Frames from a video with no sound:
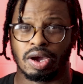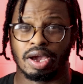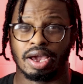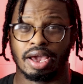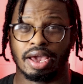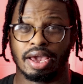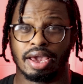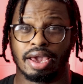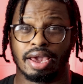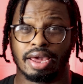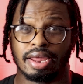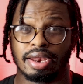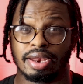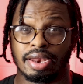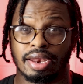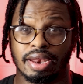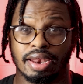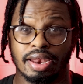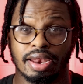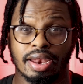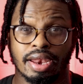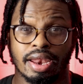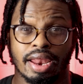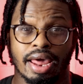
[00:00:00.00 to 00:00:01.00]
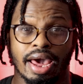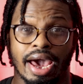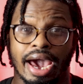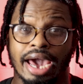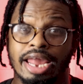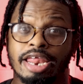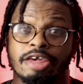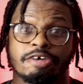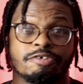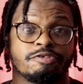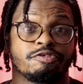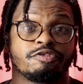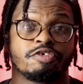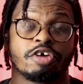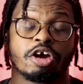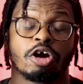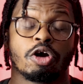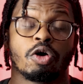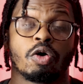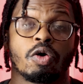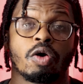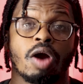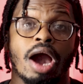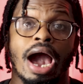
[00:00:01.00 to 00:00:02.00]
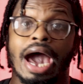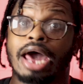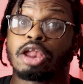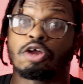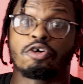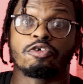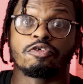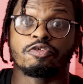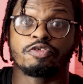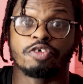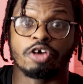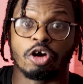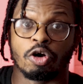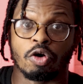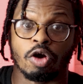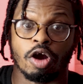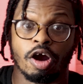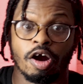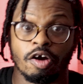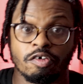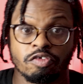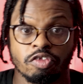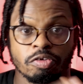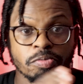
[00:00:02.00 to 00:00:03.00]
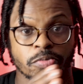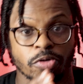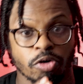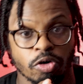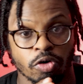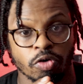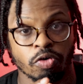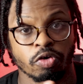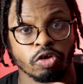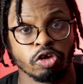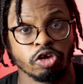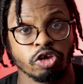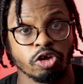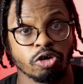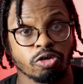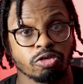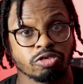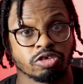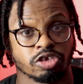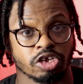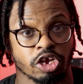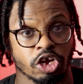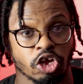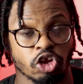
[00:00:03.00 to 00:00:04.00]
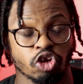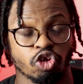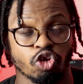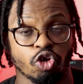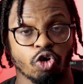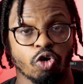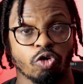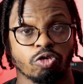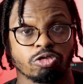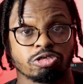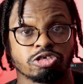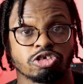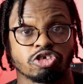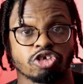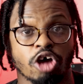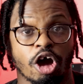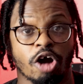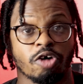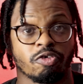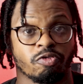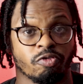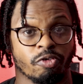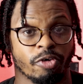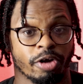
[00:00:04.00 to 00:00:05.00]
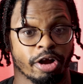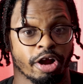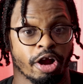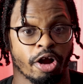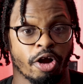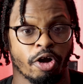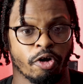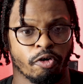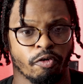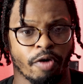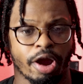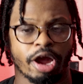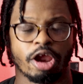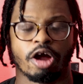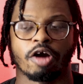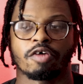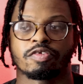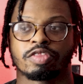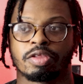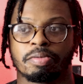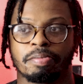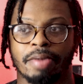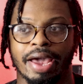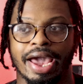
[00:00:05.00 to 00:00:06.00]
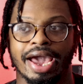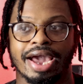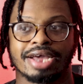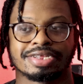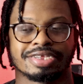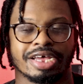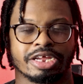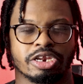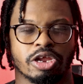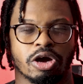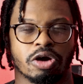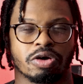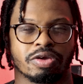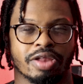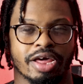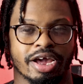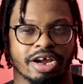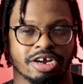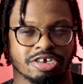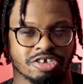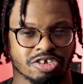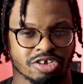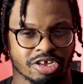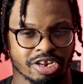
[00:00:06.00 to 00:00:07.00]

And I didn't feel, I don't feel comfortable using new software right off the bat, because I know there's